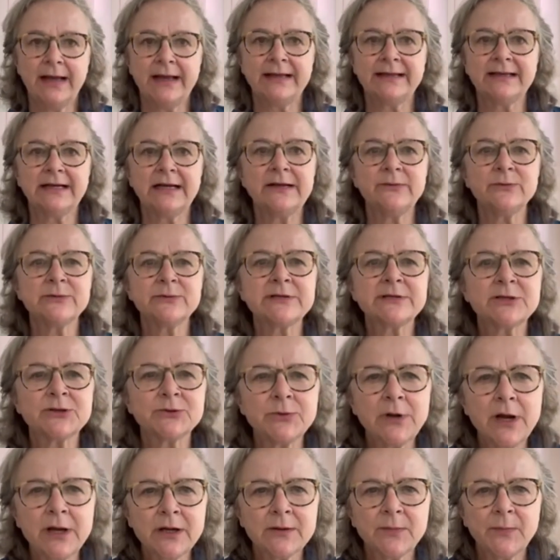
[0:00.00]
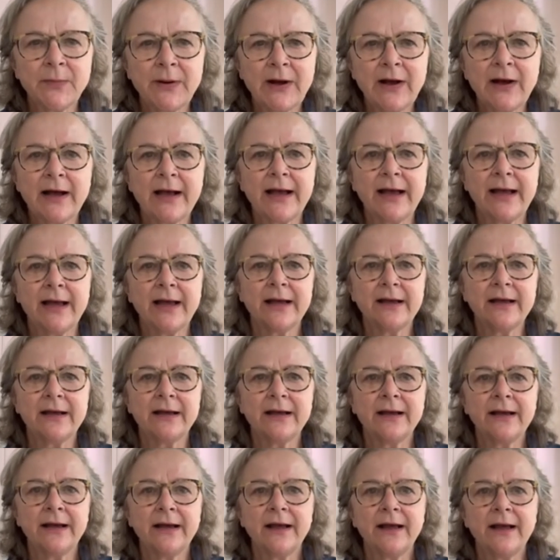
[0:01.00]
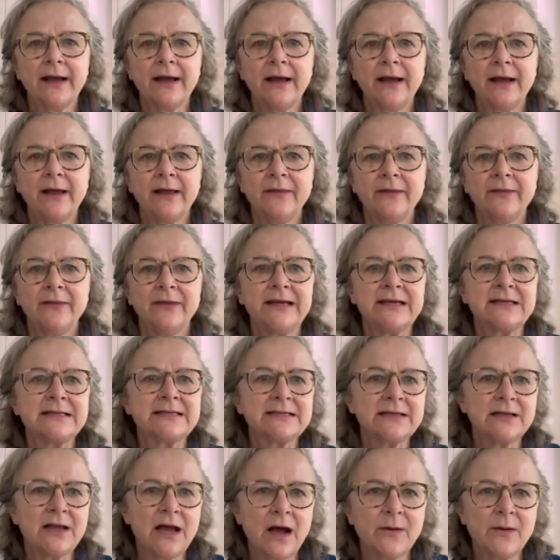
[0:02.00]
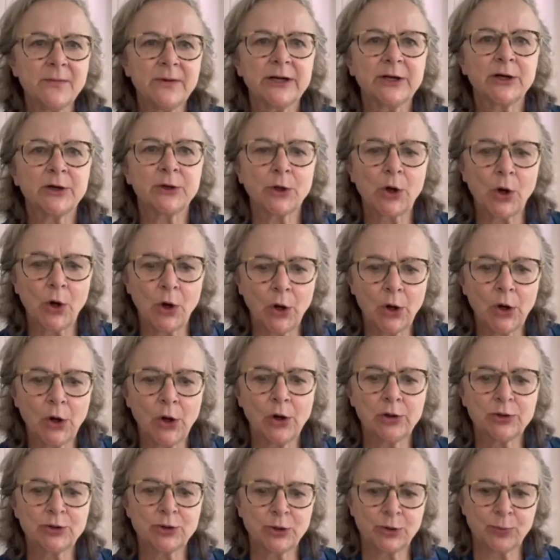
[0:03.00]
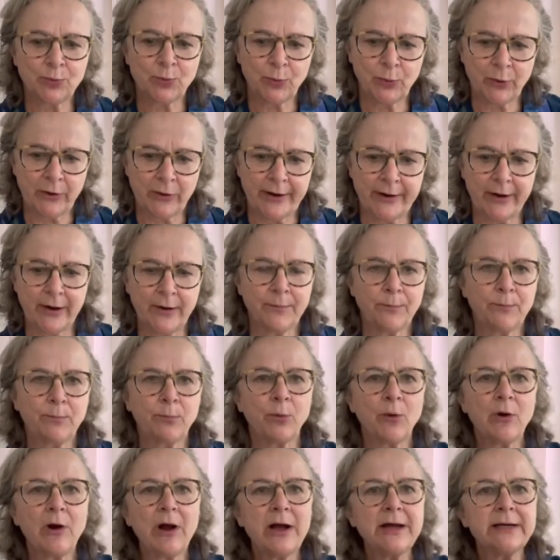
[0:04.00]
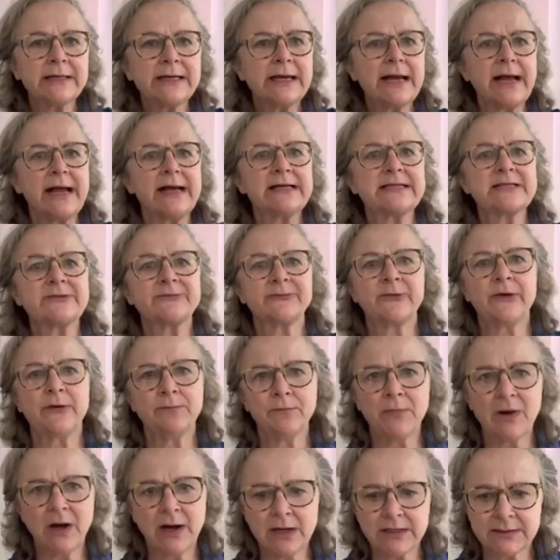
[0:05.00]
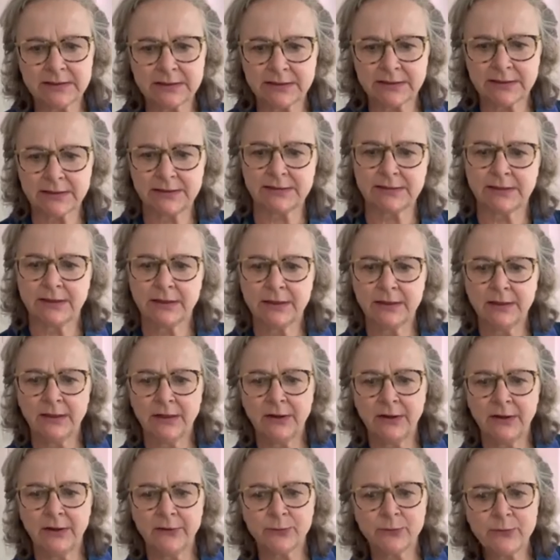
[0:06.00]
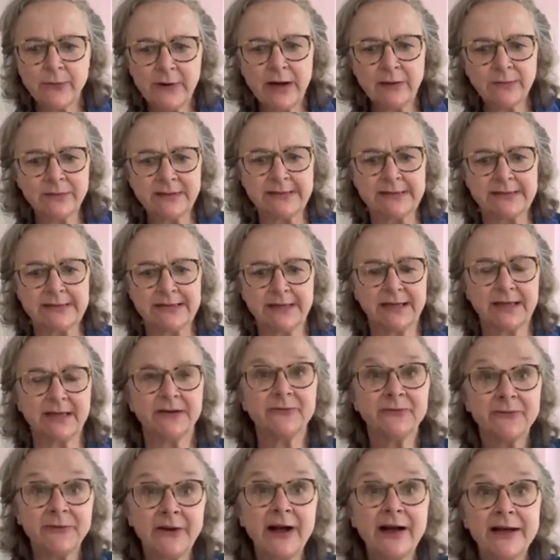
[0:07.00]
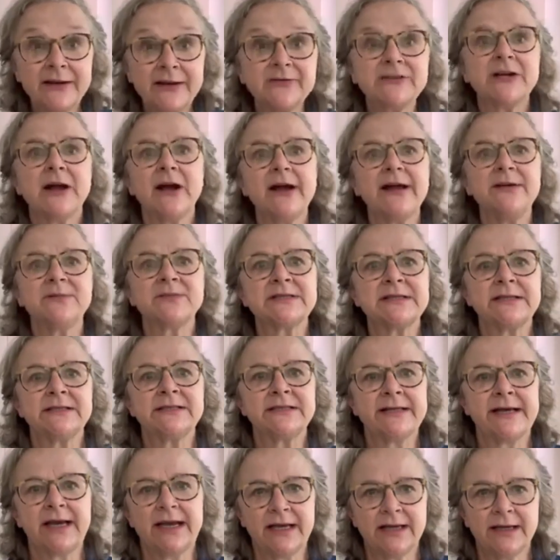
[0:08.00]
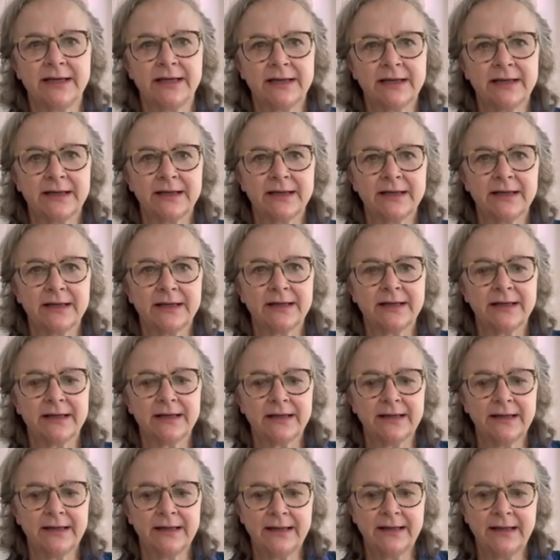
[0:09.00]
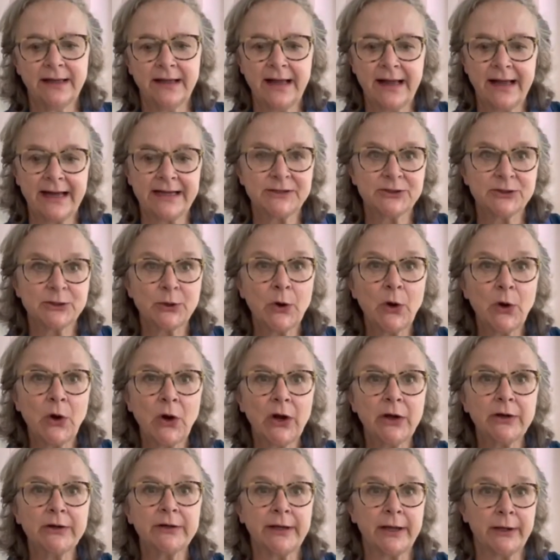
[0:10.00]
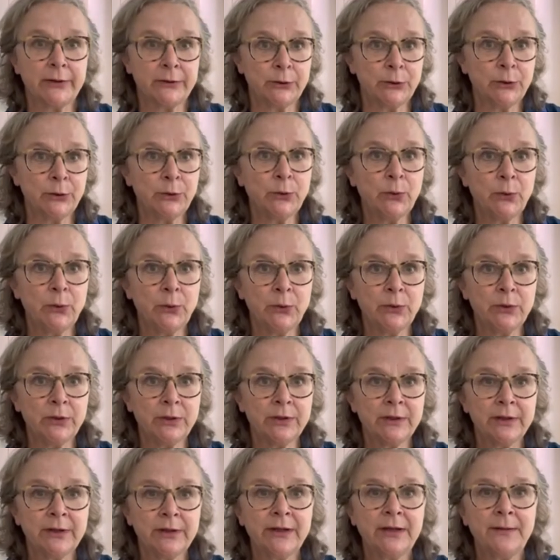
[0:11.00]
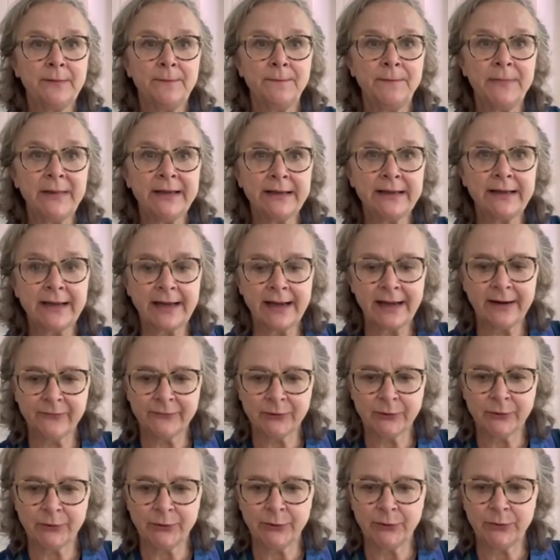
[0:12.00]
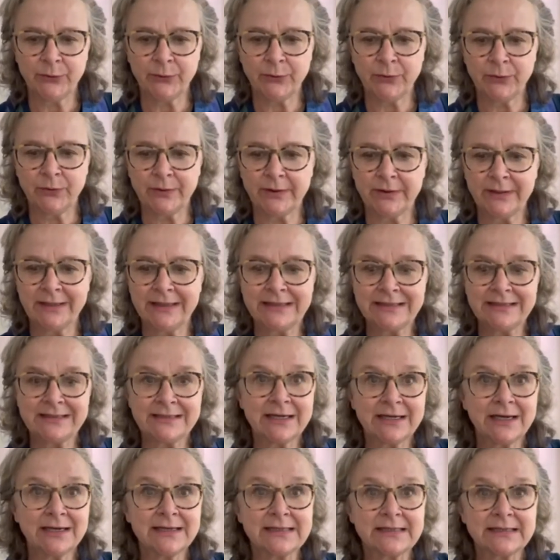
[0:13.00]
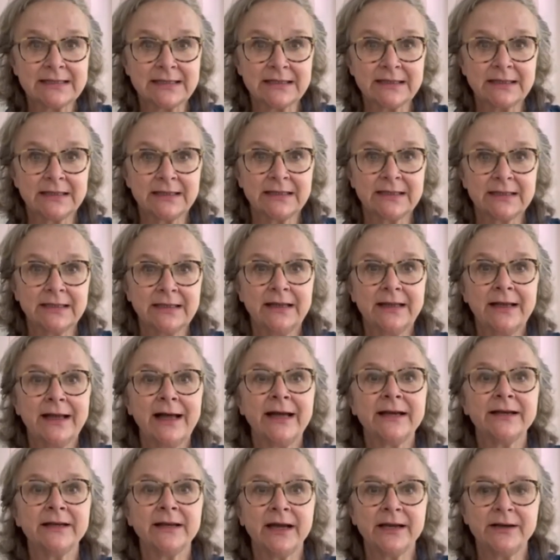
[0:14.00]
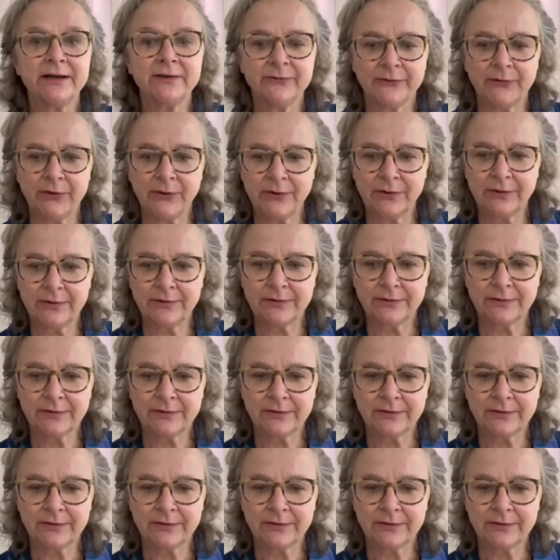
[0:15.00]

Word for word: And I was struck by the Islamic call to prayer, broadcast from mosques throughout the city five times a day at dawn, at noon, mid afternoon, dusk, and nightfall.